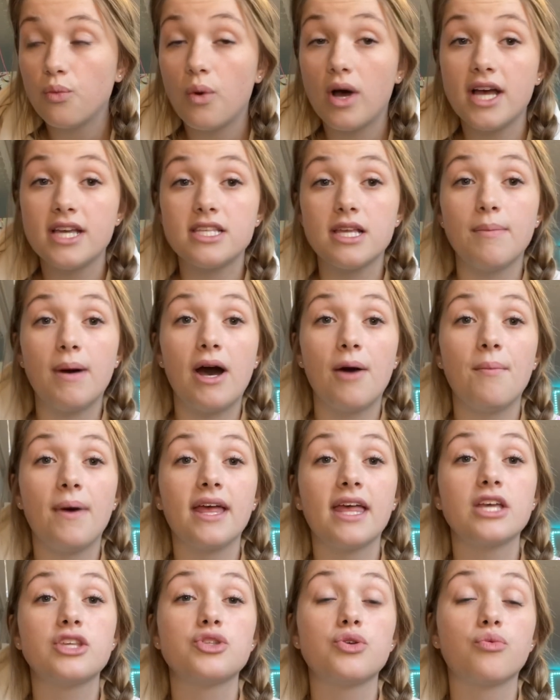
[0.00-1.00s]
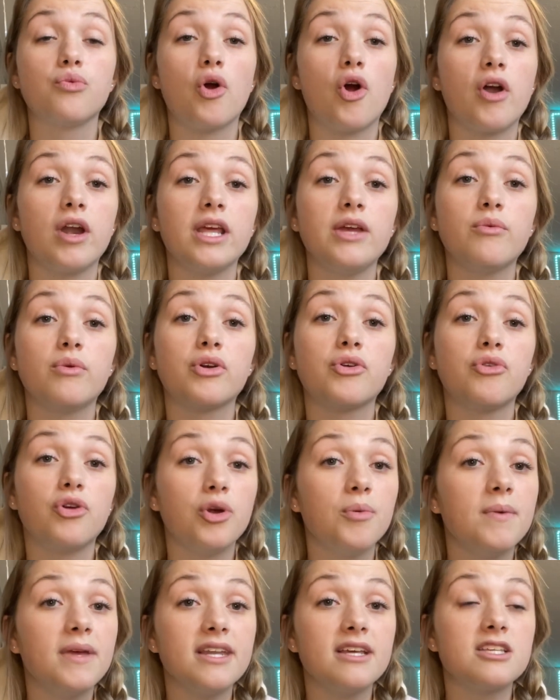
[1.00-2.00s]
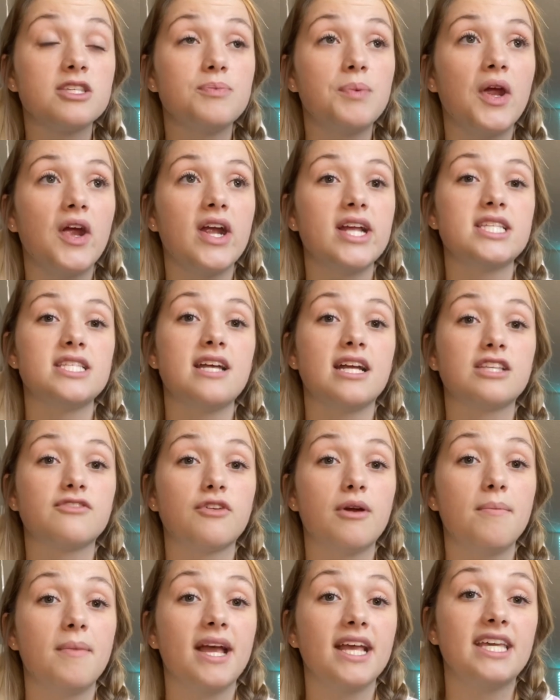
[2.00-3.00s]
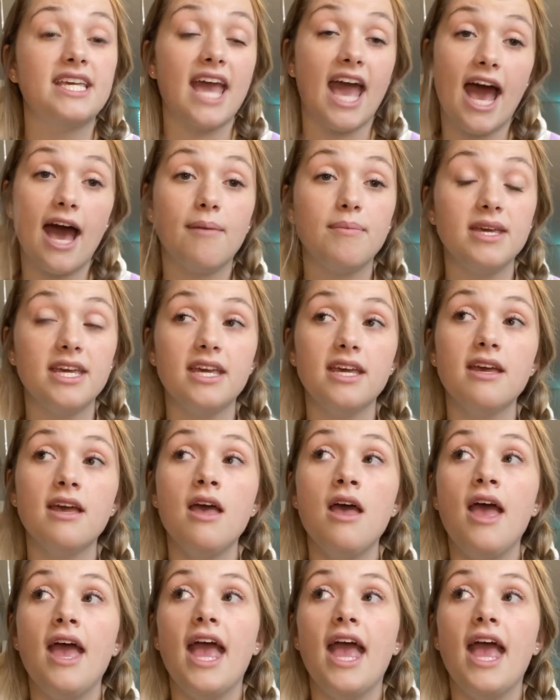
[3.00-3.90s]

was about my like sorority recruitment experience, and that's from Gabby,